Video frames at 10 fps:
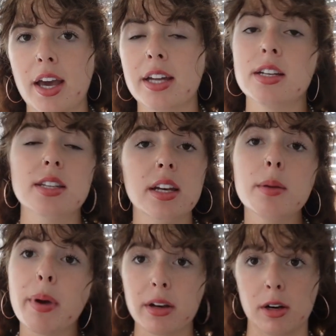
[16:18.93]
And it's
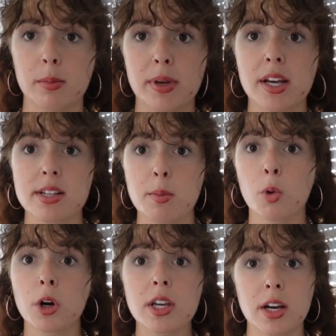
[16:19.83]
getting better because I'm
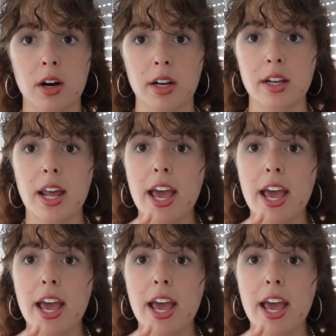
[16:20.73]
working on it.